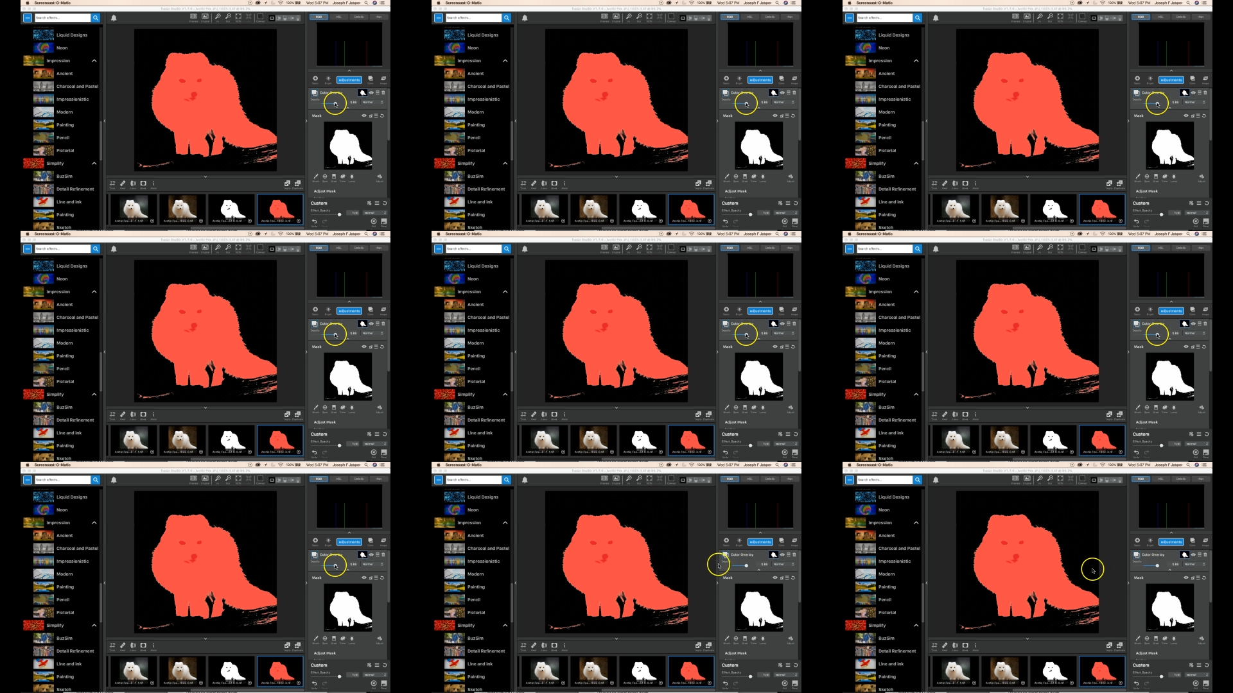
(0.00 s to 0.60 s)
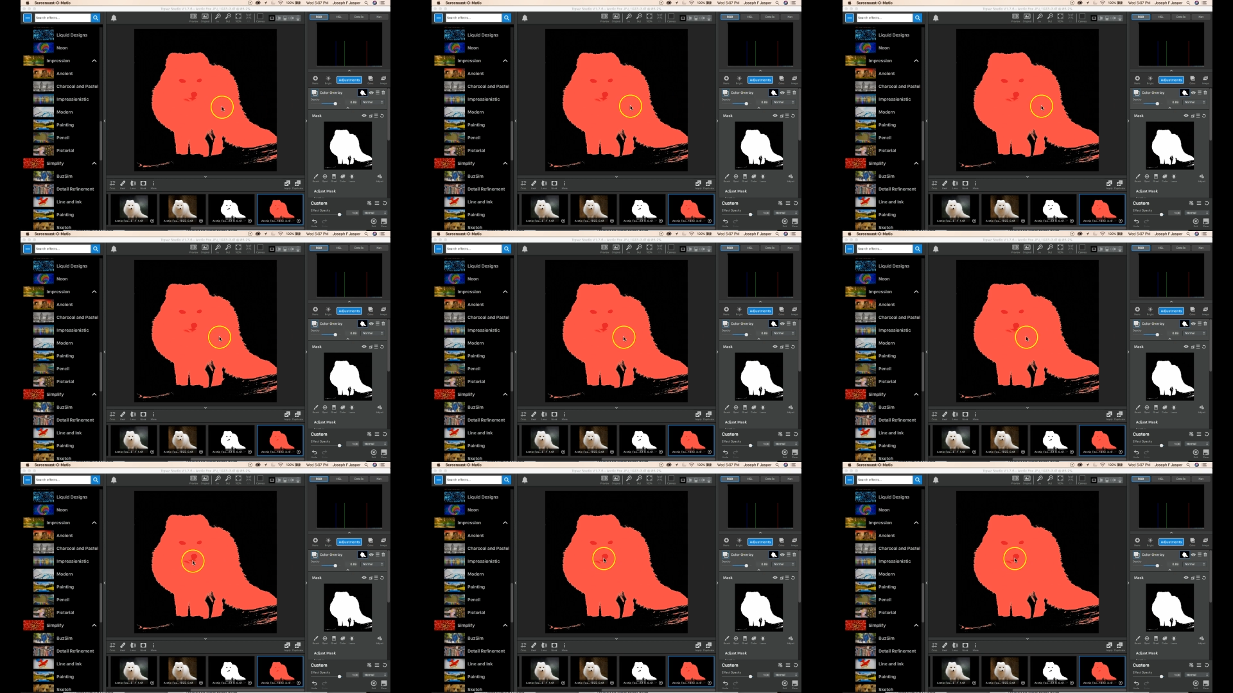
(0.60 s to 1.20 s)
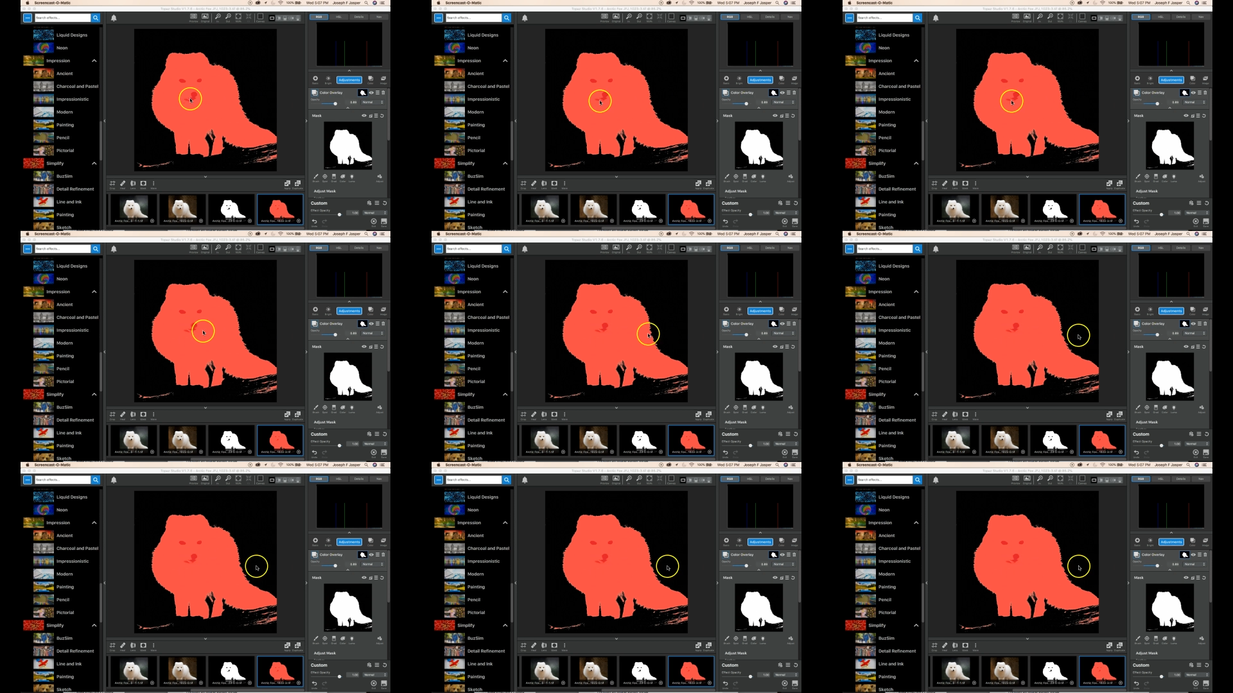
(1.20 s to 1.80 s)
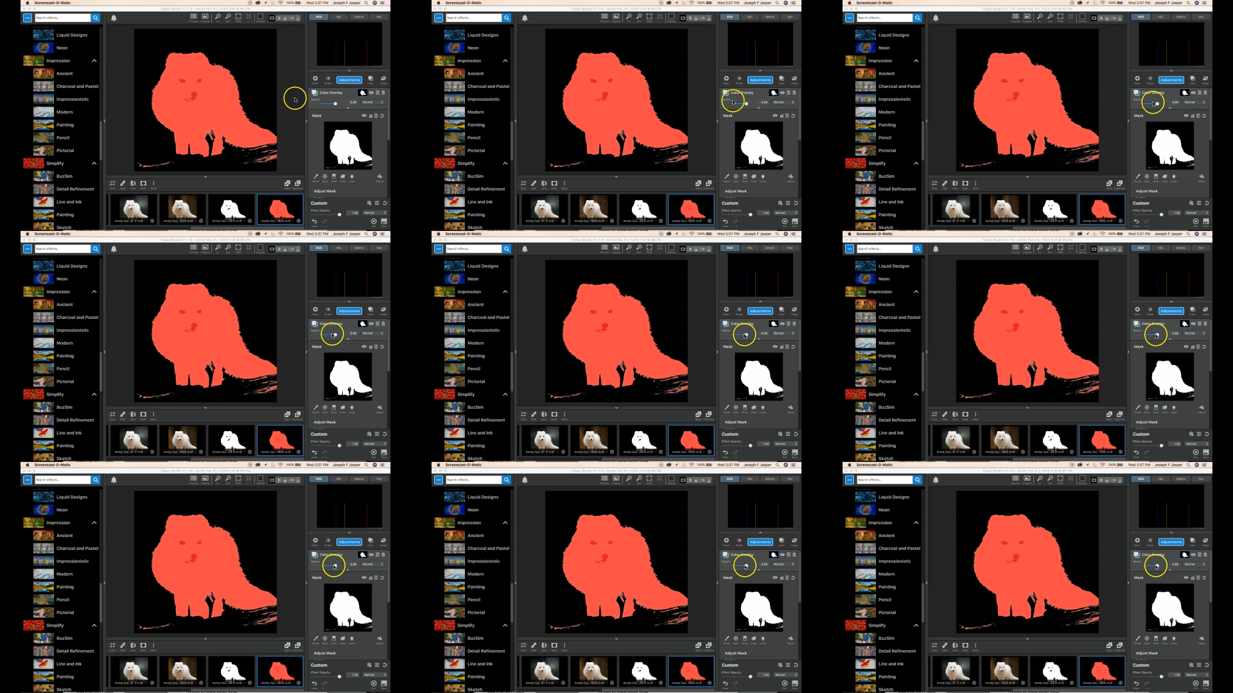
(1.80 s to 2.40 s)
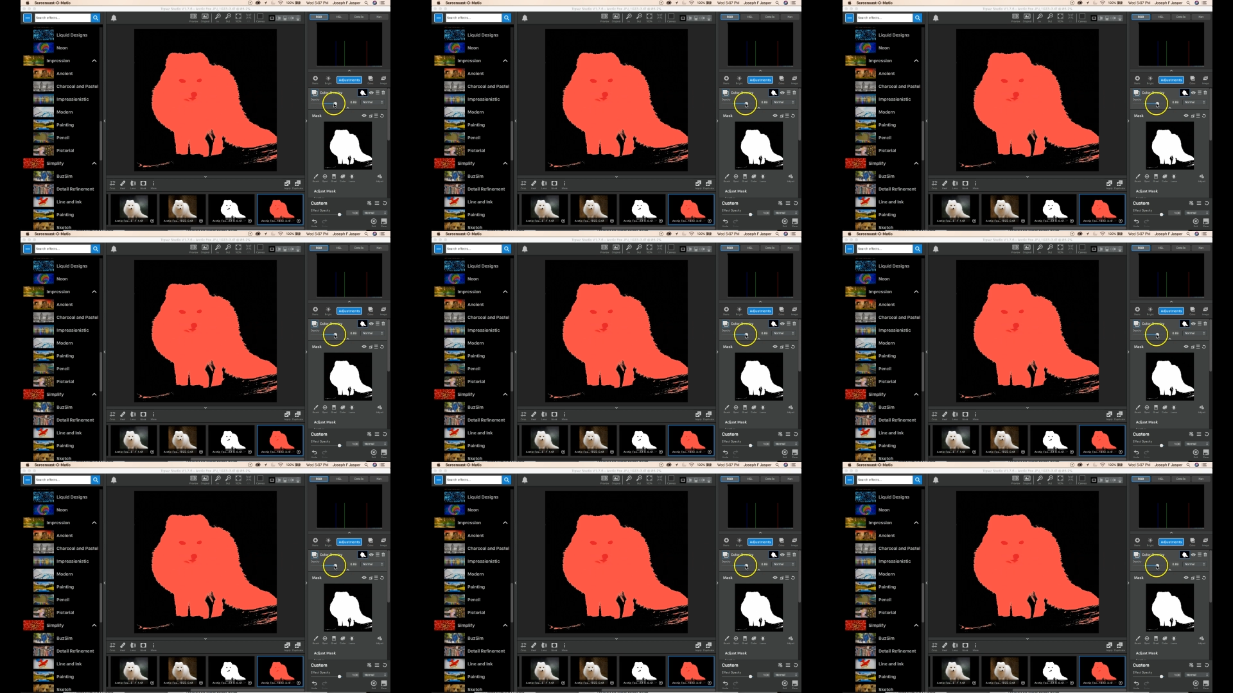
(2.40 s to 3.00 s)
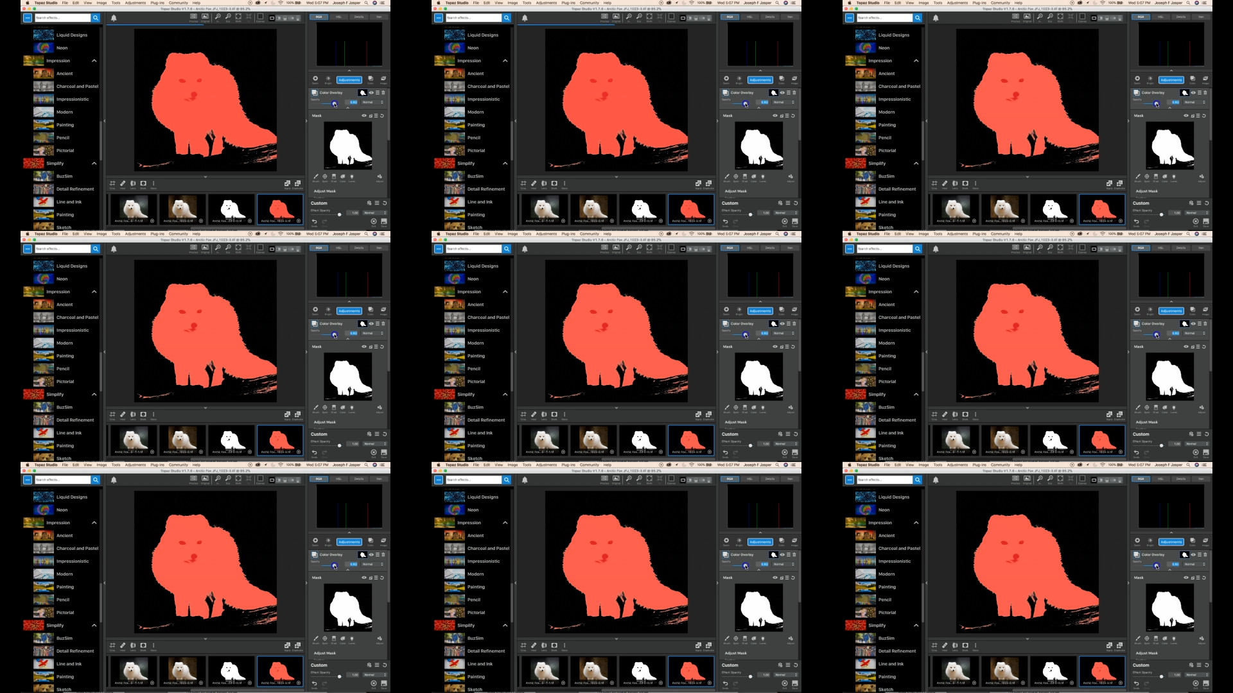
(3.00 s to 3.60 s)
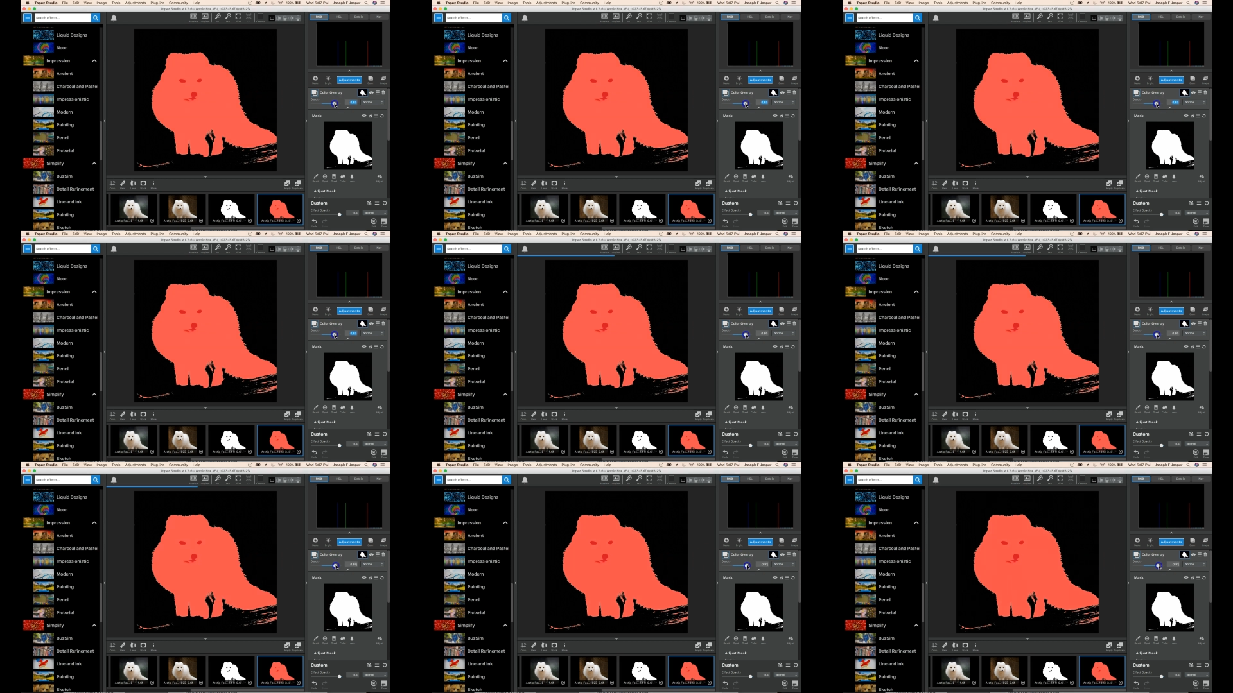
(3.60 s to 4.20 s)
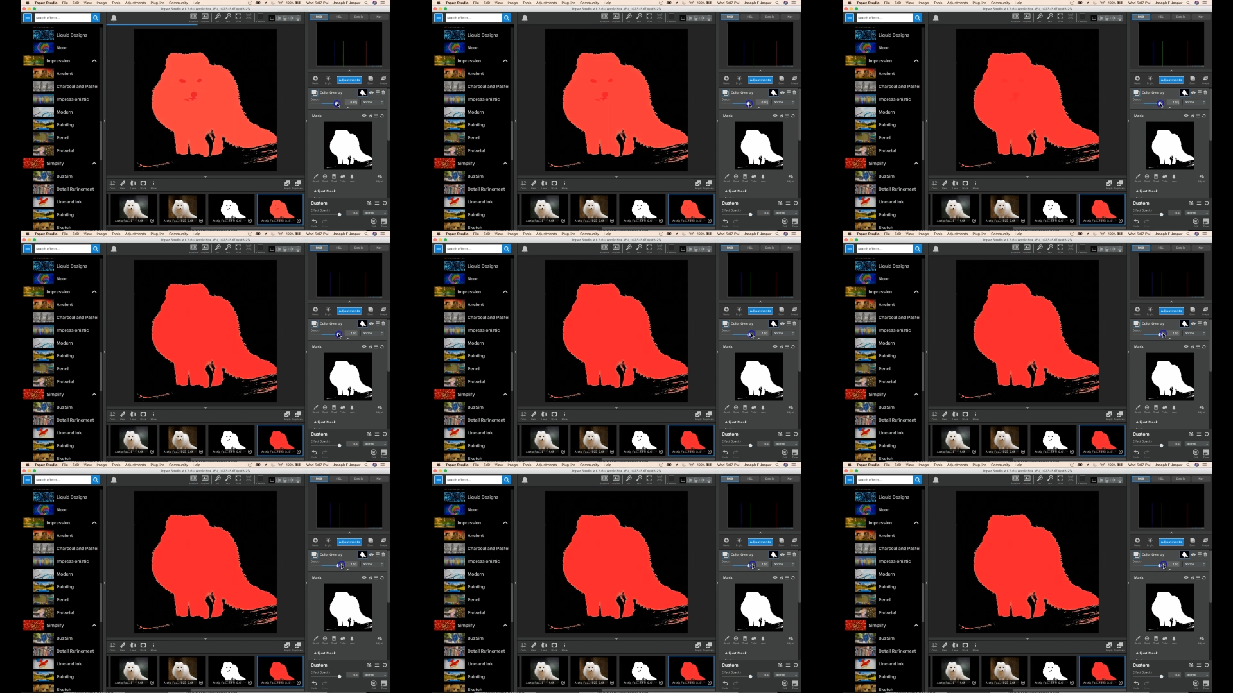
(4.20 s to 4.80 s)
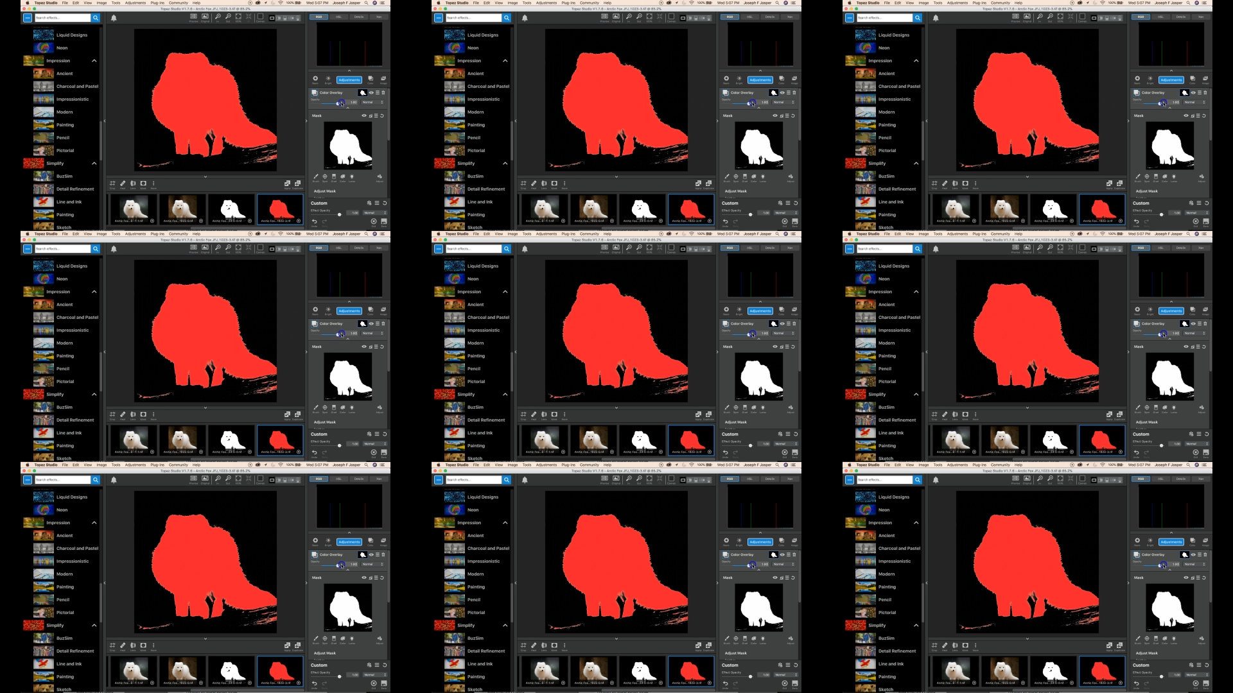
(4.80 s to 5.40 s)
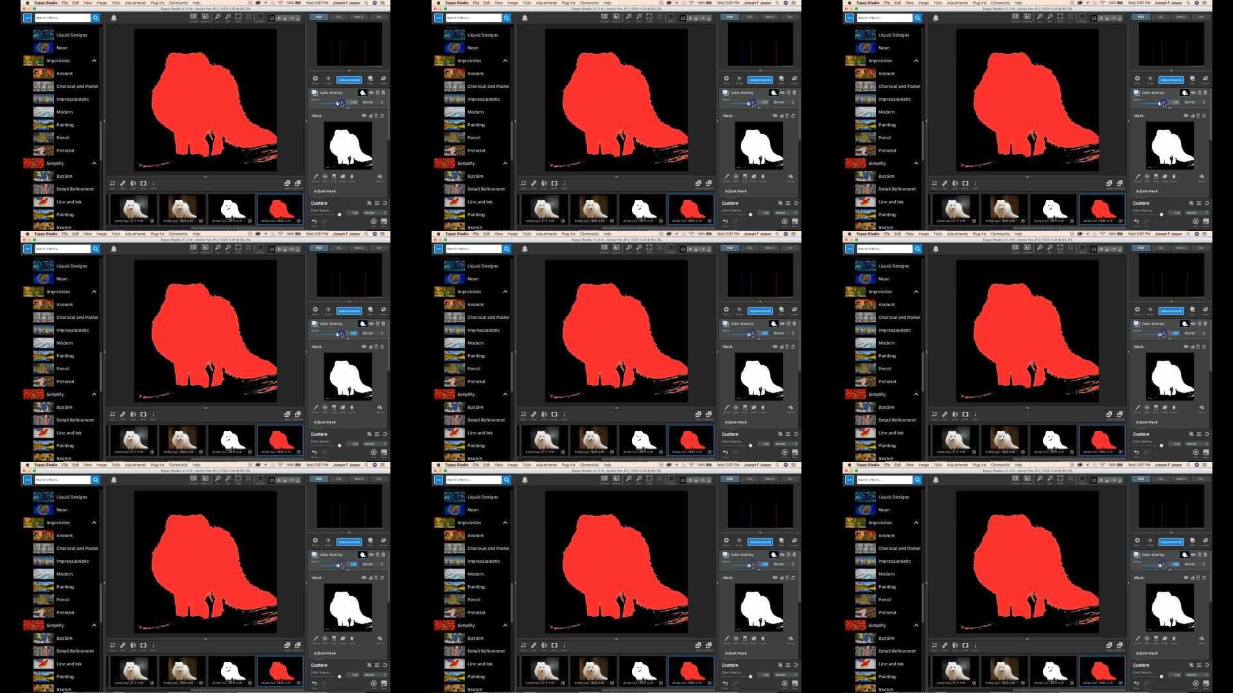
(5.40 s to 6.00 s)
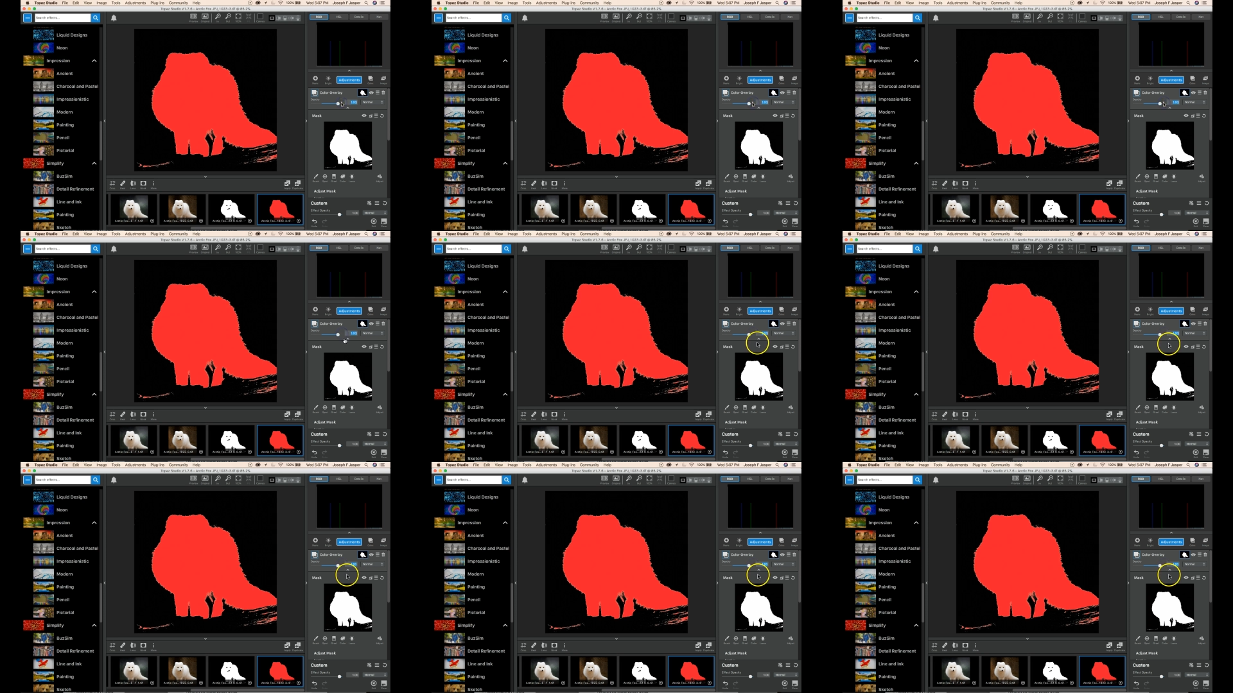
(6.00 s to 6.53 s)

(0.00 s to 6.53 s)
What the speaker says: No face is visible, so there are no lips to read.